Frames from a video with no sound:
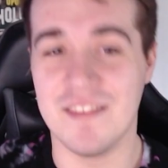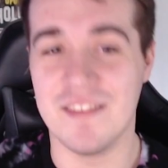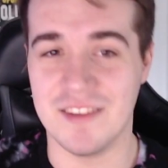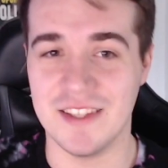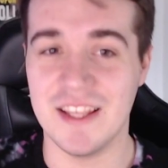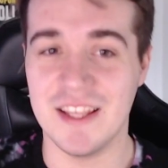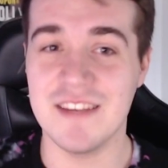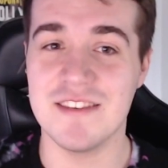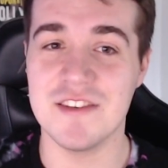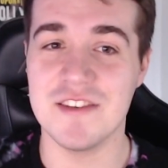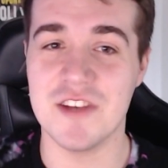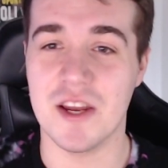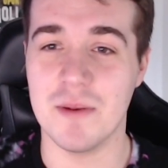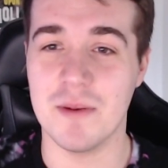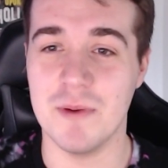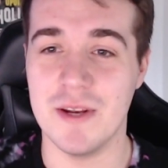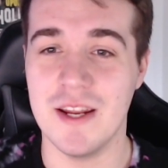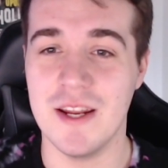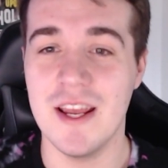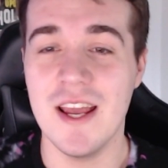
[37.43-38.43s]
Ladies and
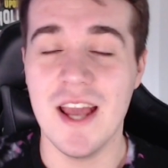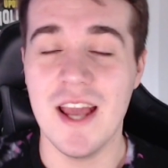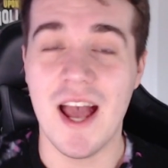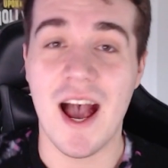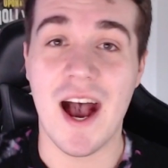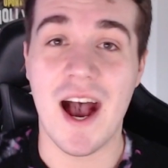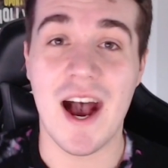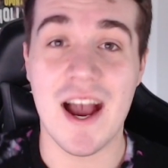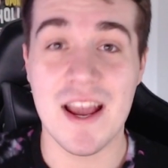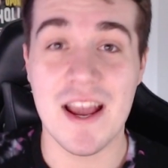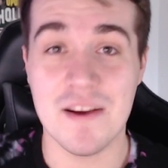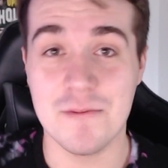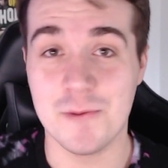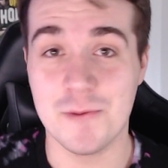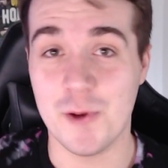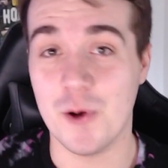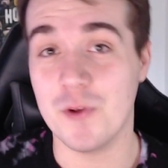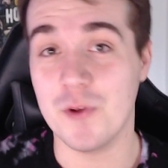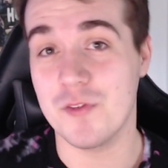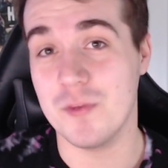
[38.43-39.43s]
gentlemen, I have
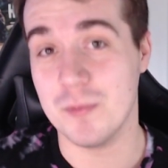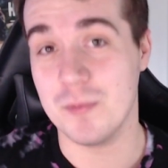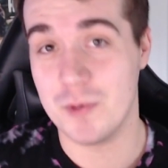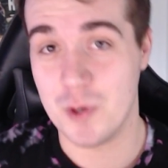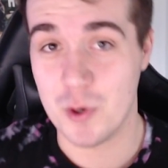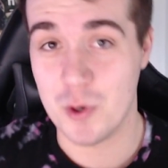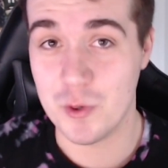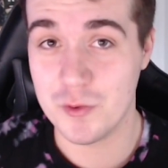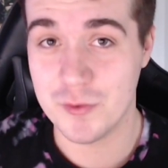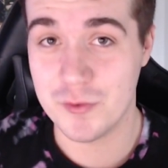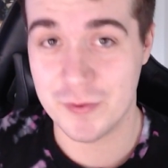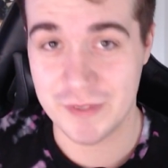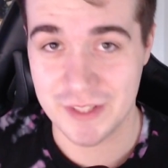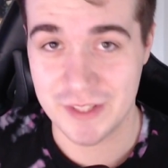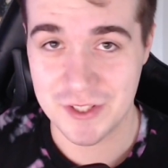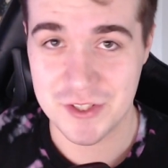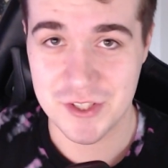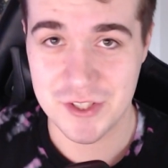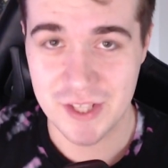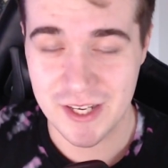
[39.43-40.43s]
got some goals for
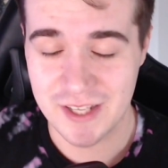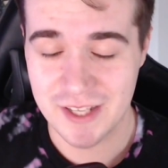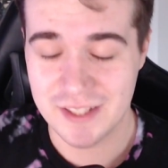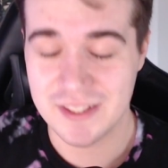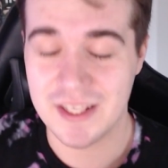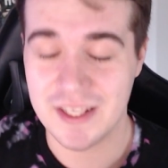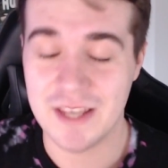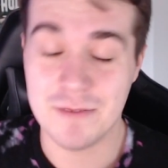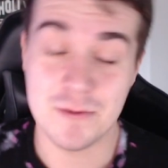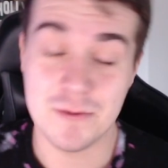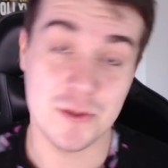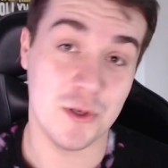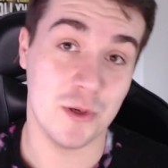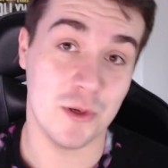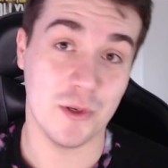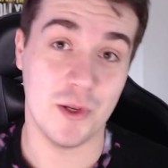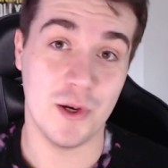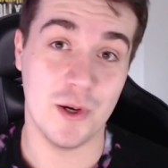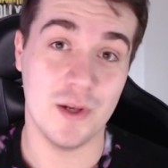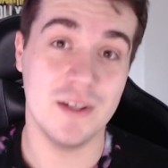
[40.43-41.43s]
this year, if you
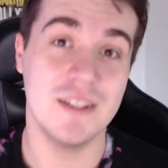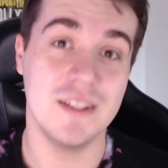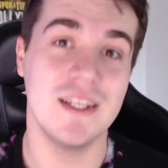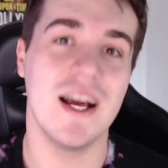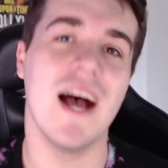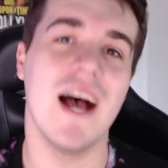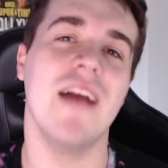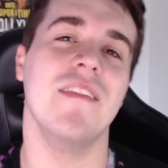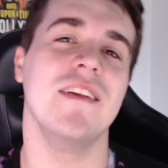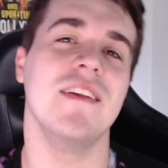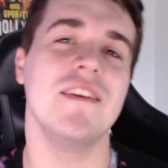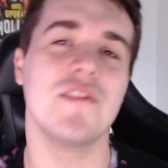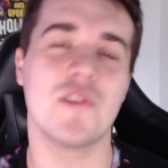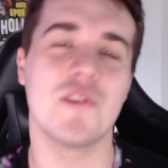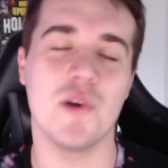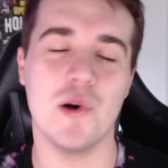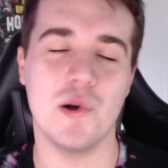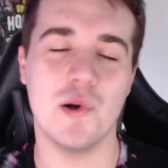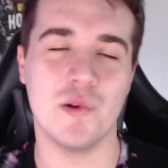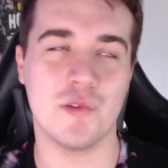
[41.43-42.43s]
don't know. And these
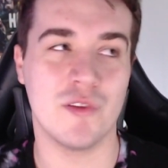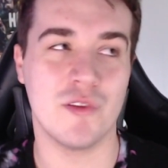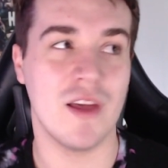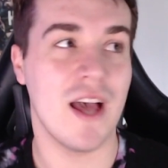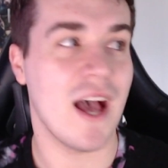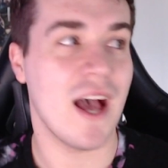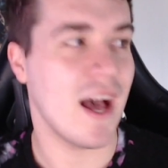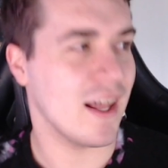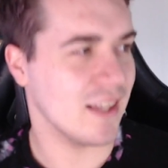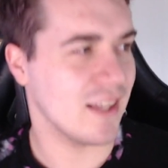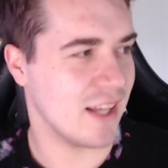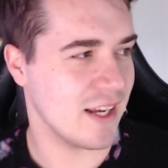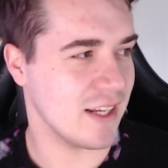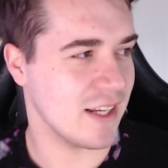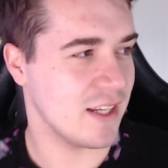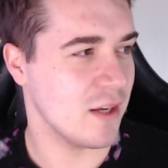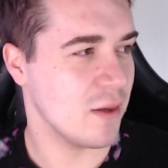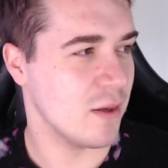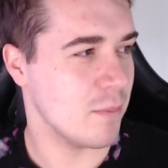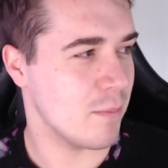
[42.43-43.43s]
goals are
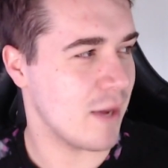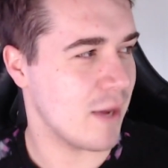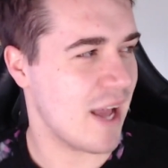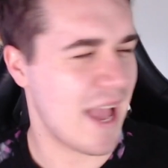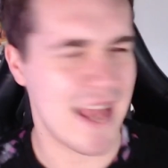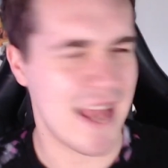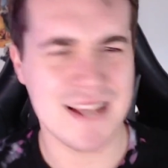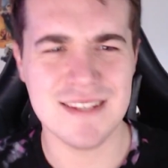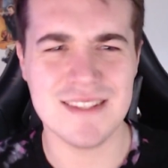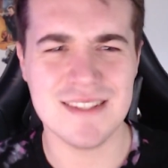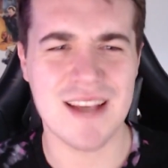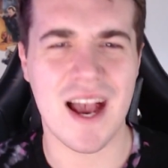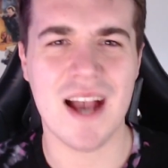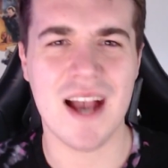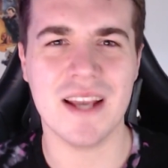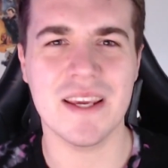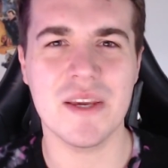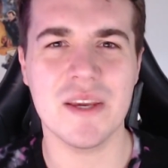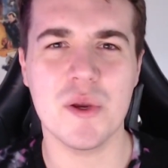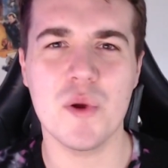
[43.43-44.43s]
like my end
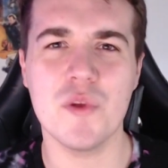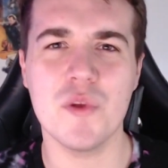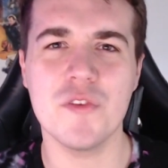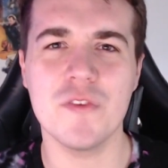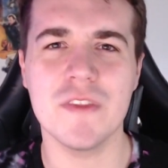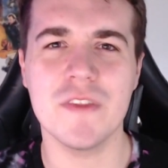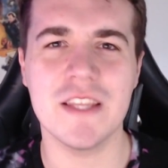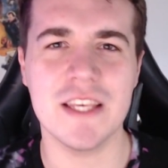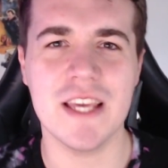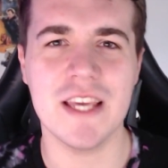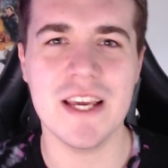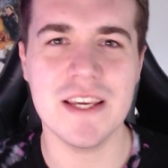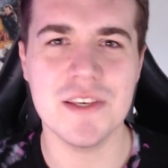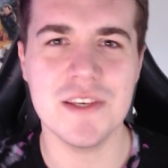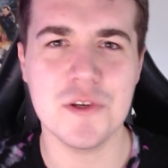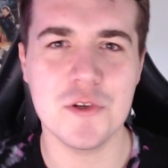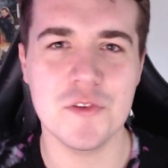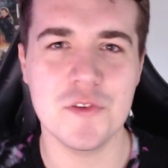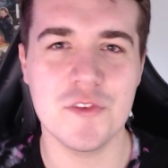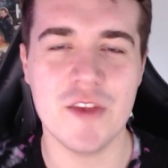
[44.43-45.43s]
target goals for the year,
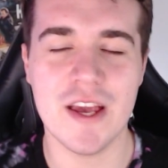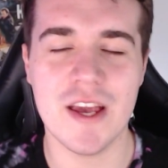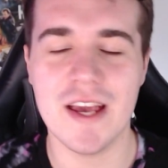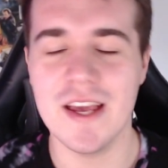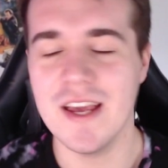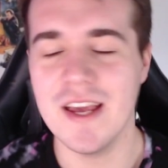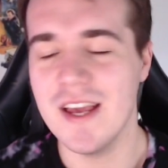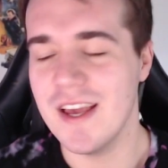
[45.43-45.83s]
you could say.